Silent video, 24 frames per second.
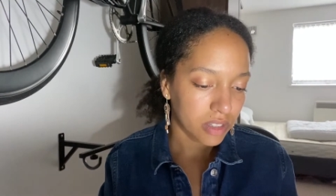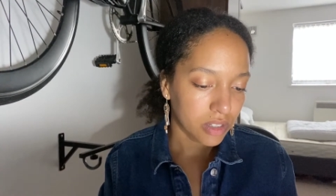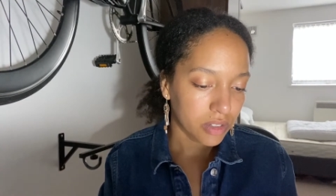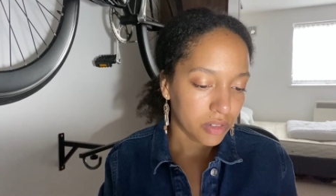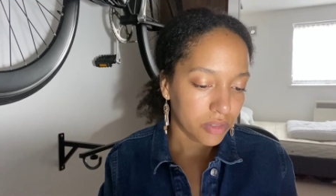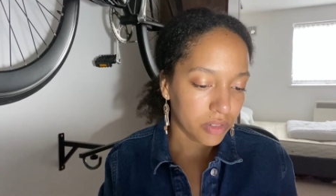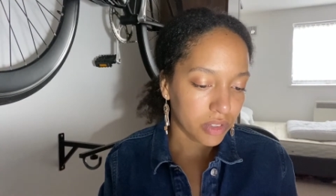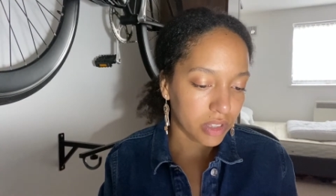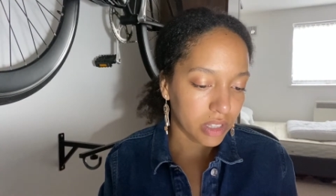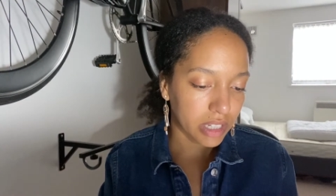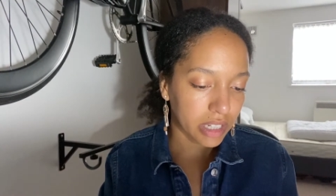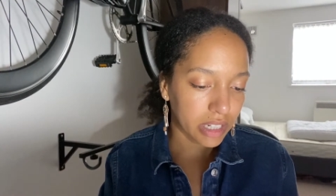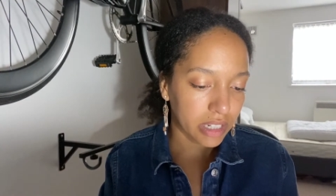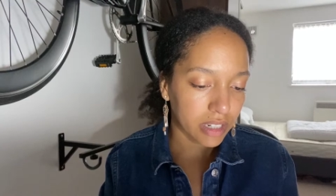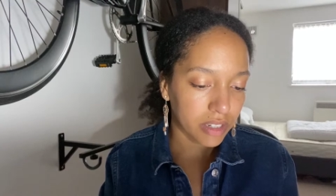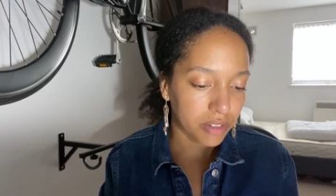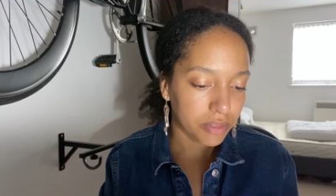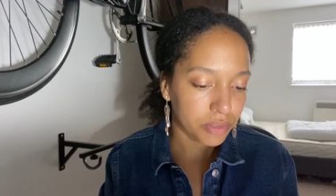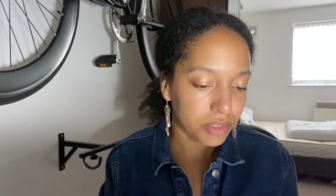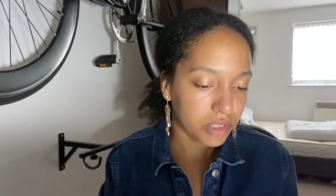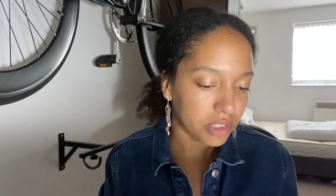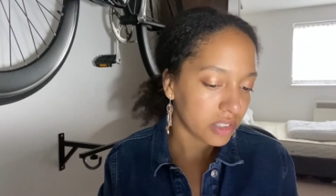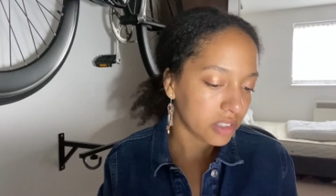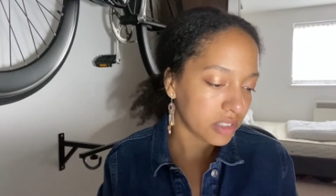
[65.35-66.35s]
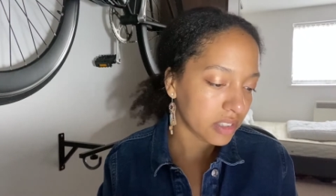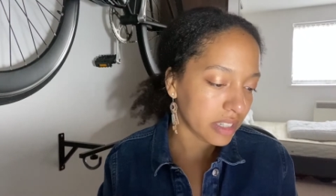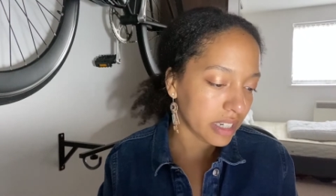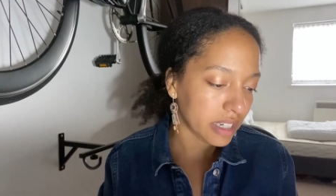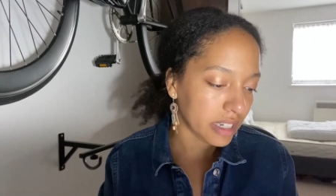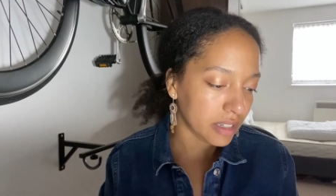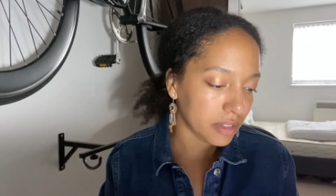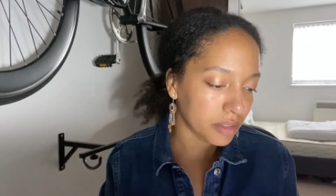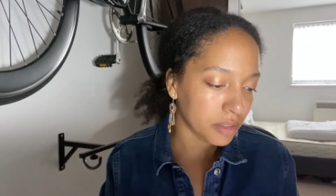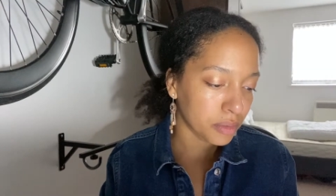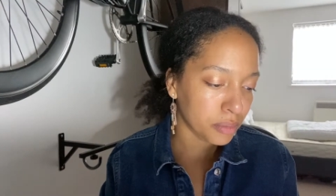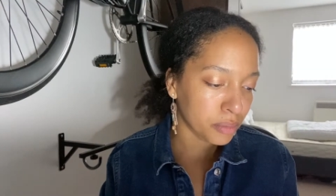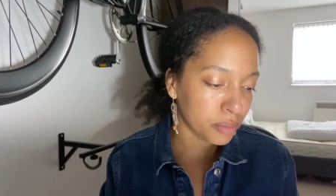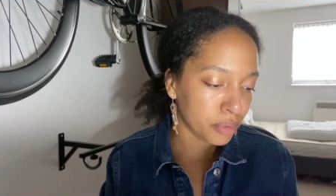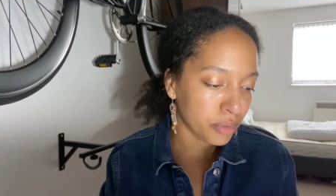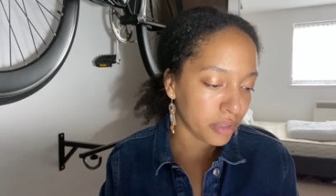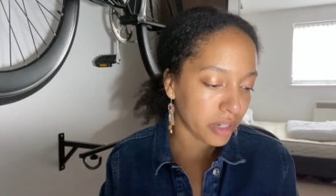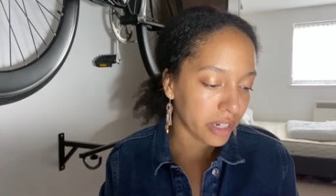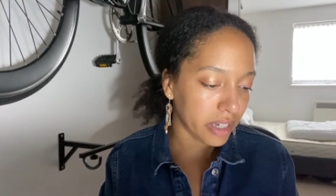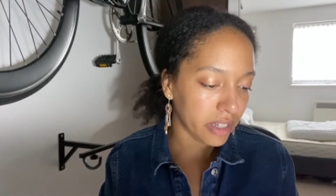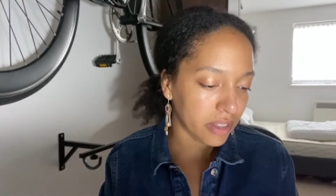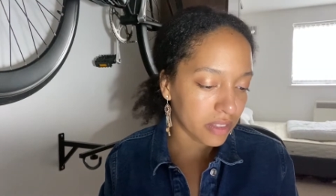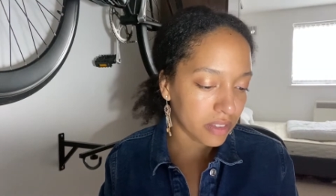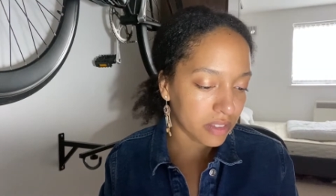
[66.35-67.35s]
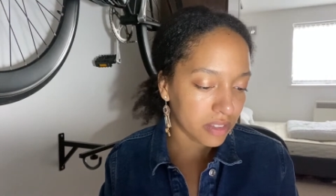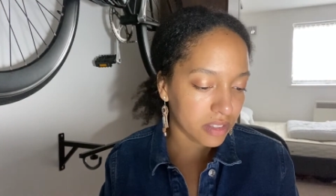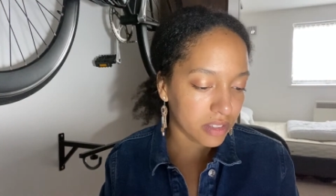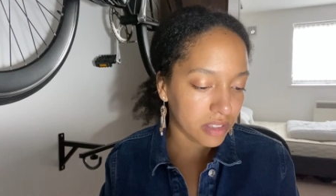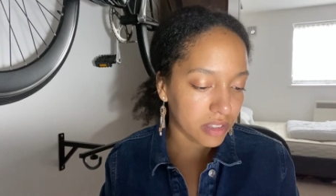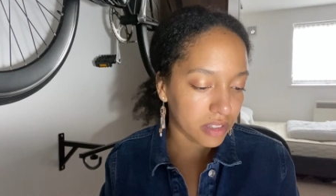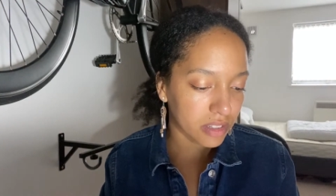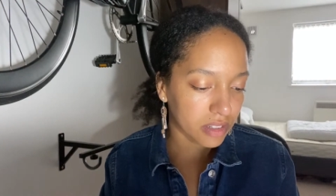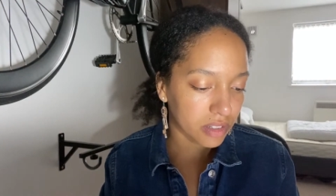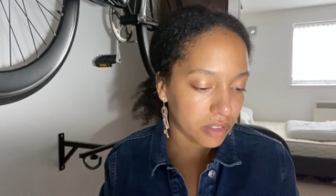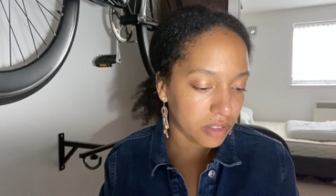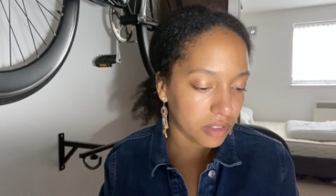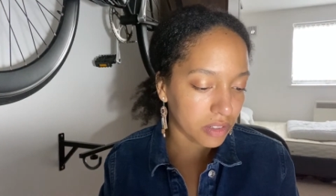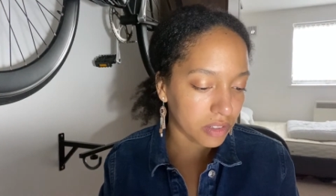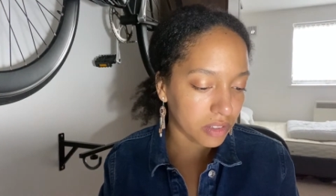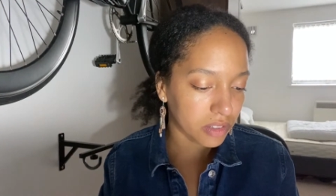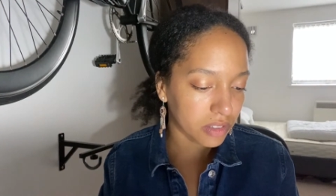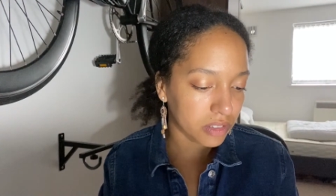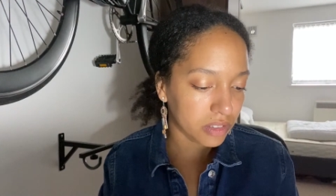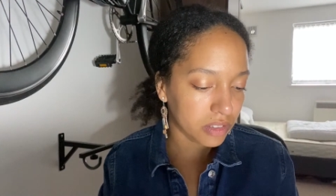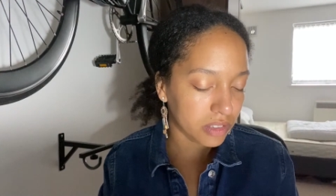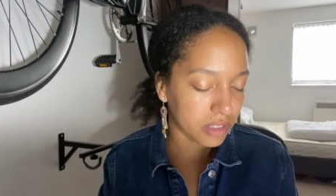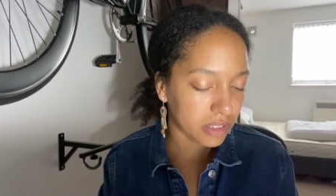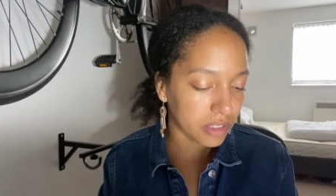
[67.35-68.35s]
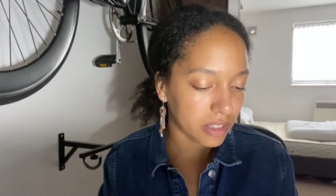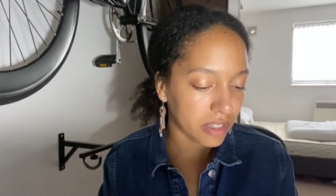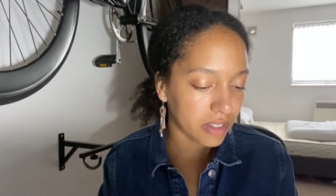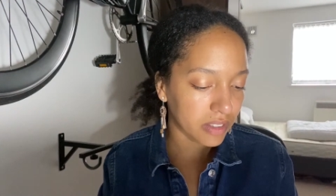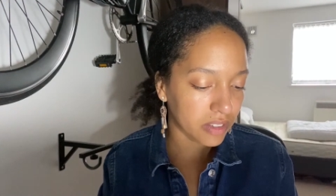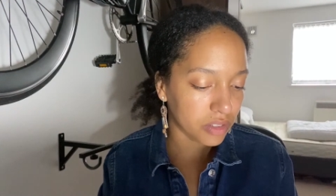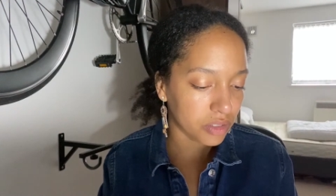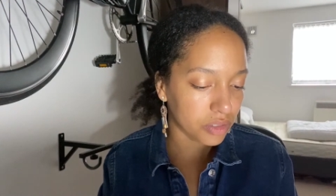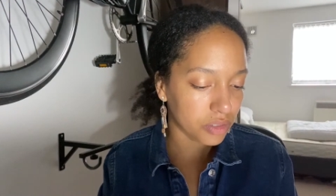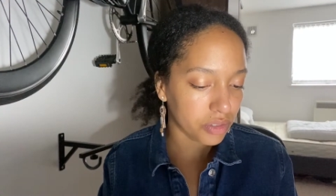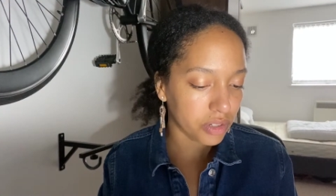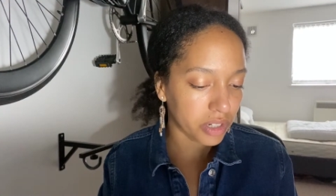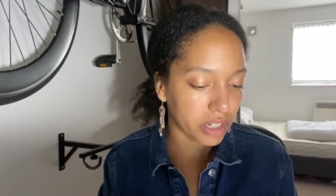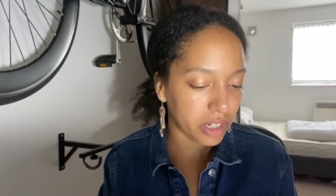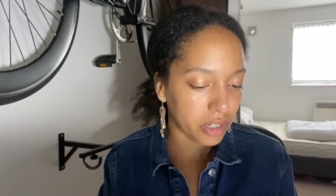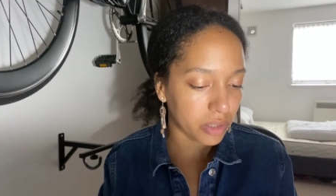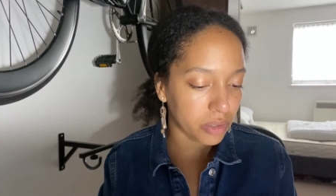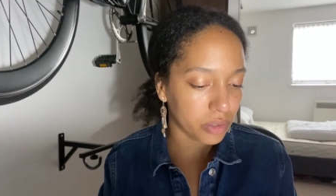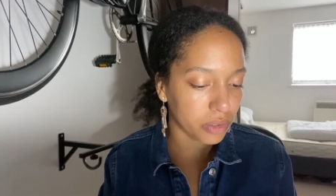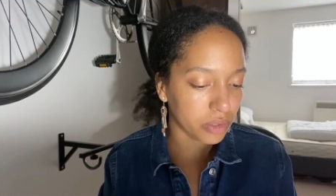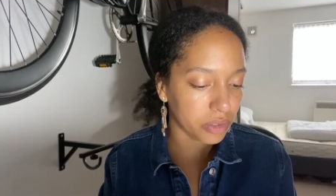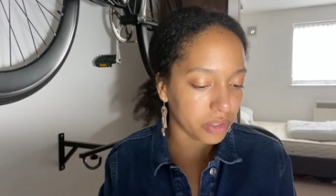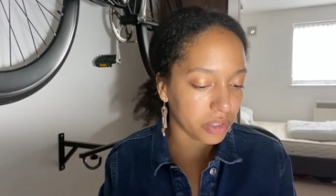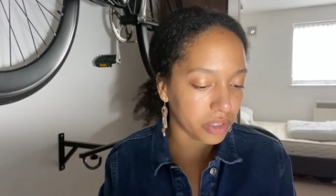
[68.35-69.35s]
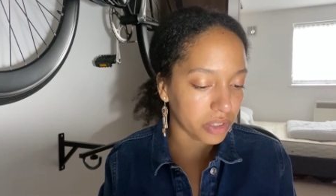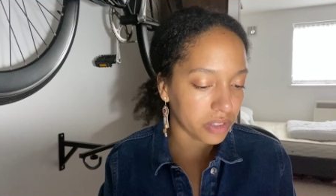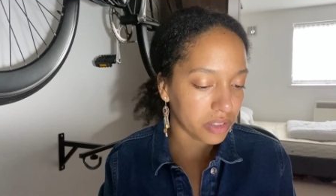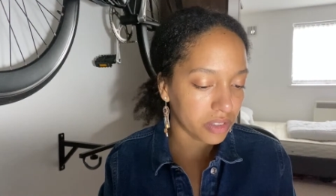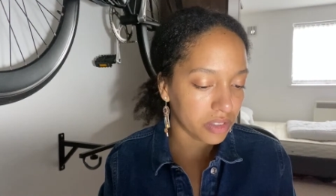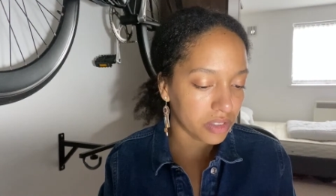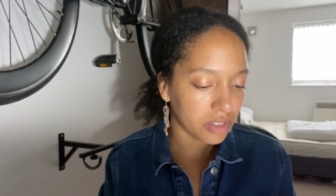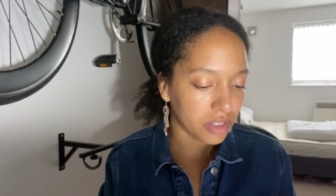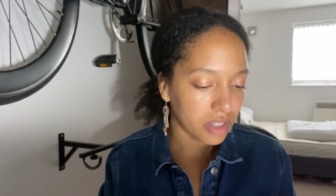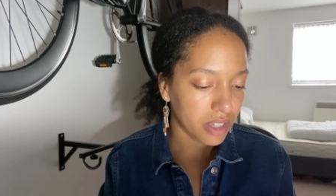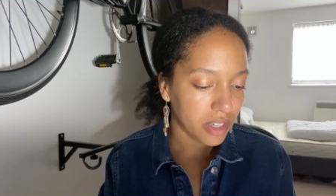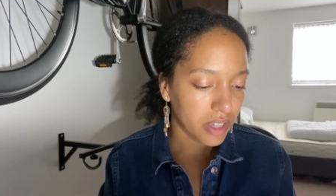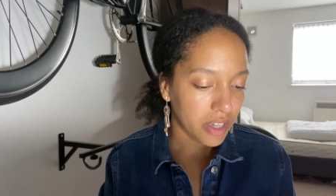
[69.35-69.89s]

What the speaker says: for they love to stand and pray in the synagogues and at the street corners,